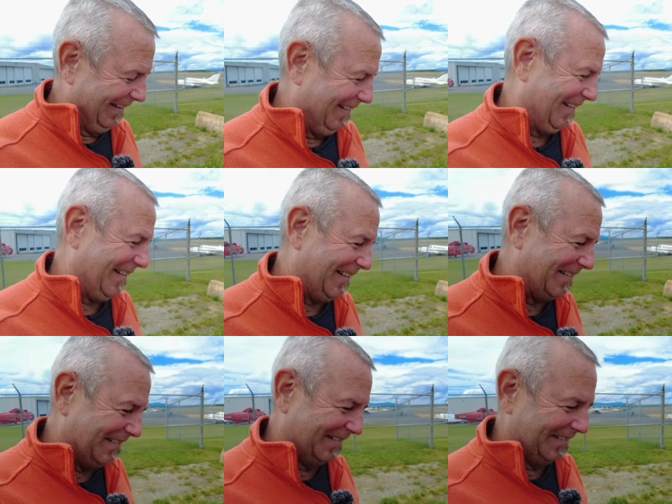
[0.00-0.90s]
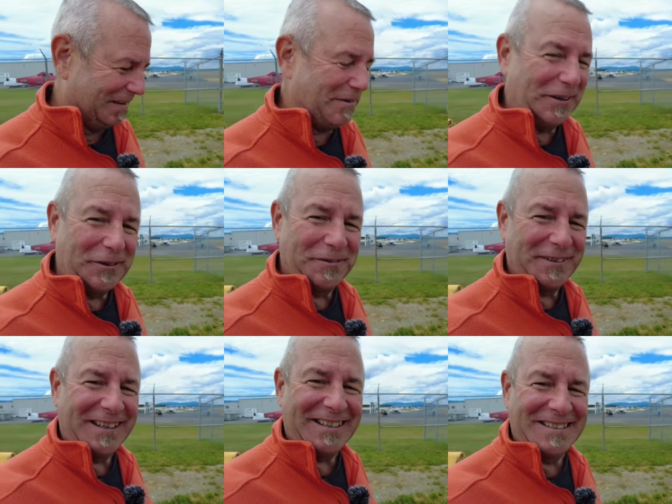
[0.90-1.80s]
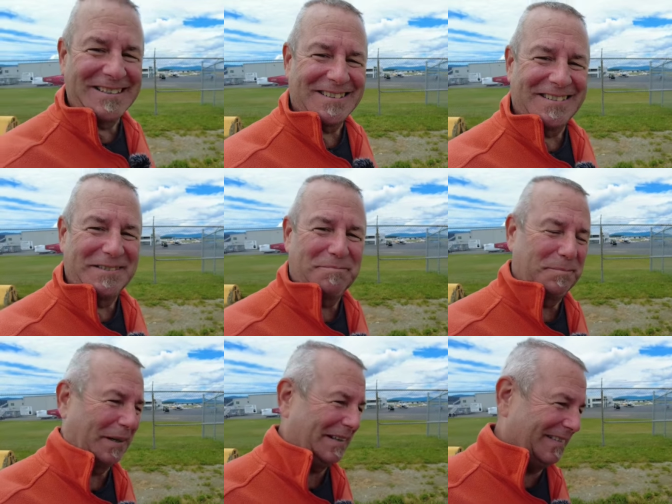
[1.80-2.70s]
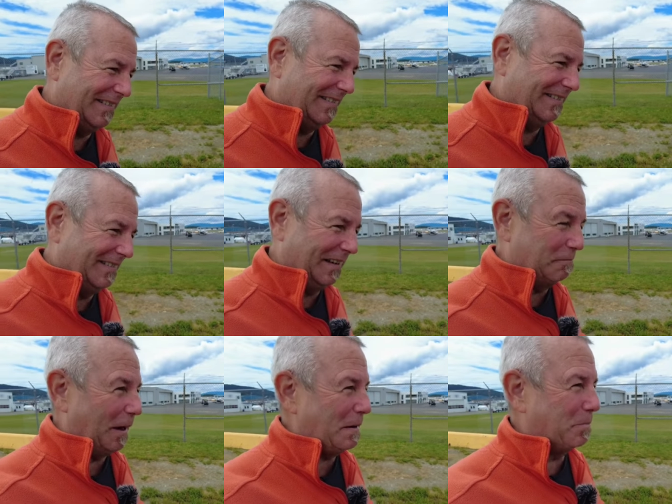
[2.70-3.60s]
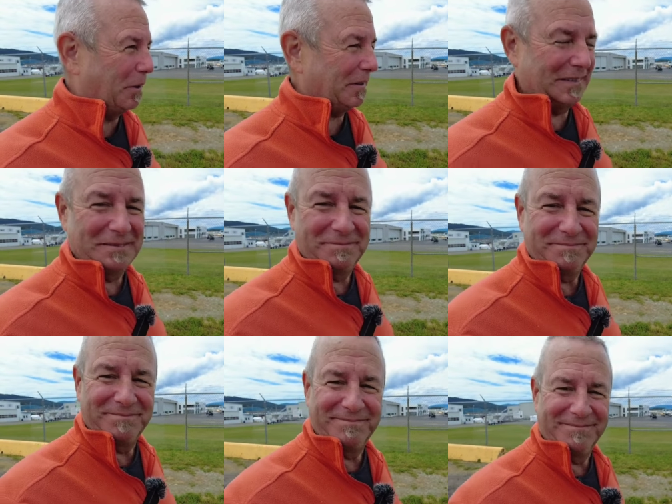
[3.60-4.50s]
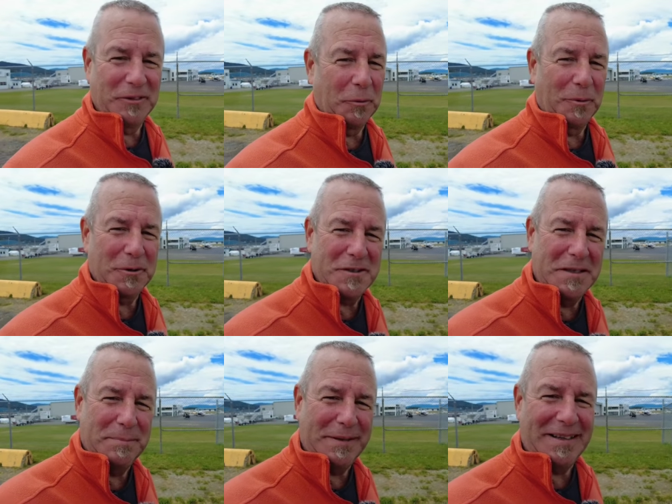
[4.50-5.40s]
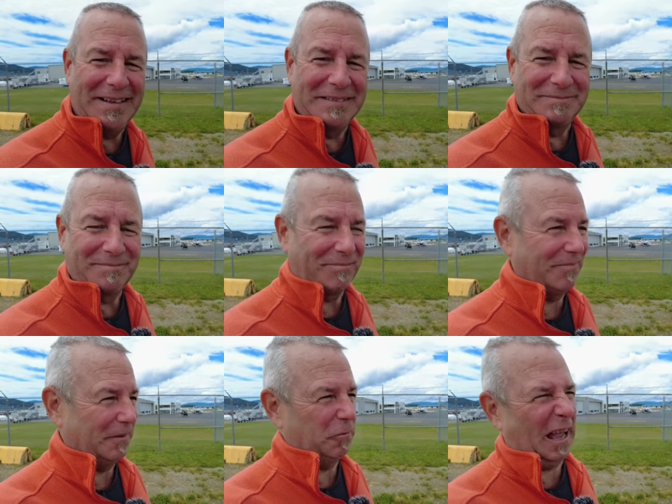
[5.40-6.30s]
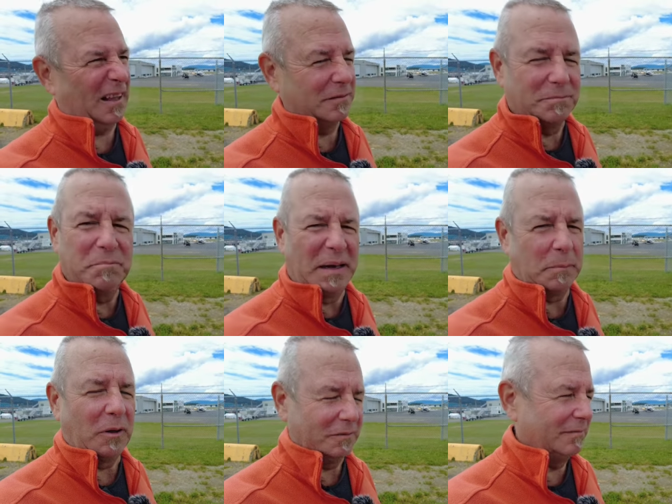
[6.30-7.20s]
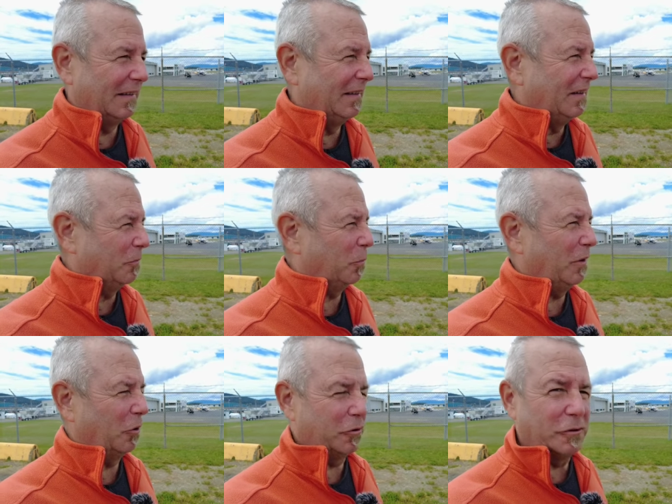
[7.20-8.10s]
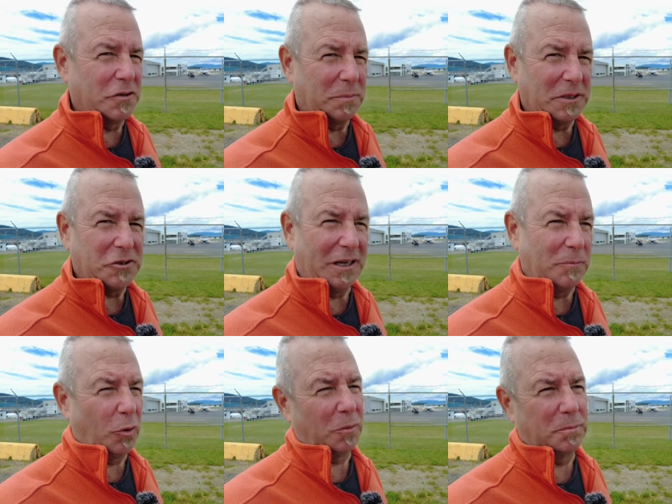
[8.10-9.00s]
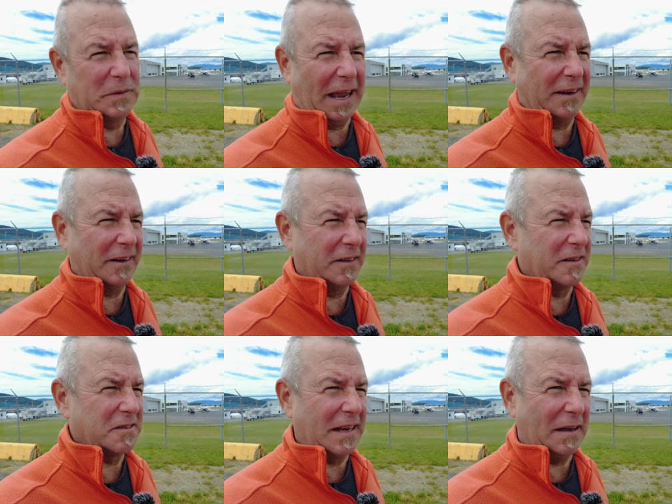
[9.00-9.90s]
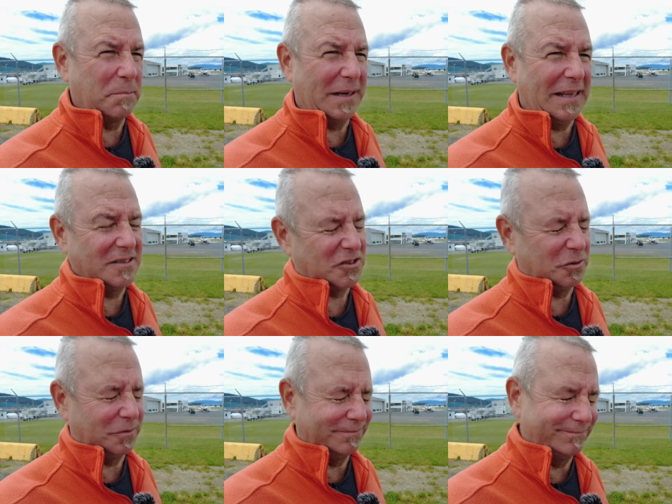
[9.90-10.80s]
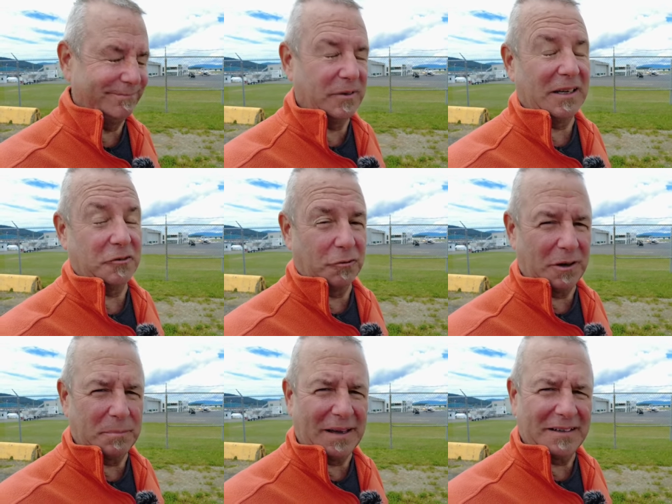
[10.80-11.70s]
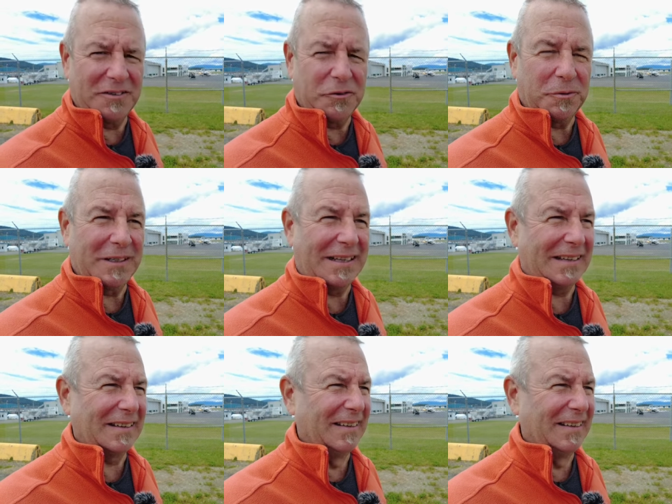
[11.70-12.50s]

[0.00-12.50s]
Well, let me know if it is, but in my book, no more TP. Wow, minimal. We don't use it much anymore. Canada doesn't have bidets, so we get drawn back into it again.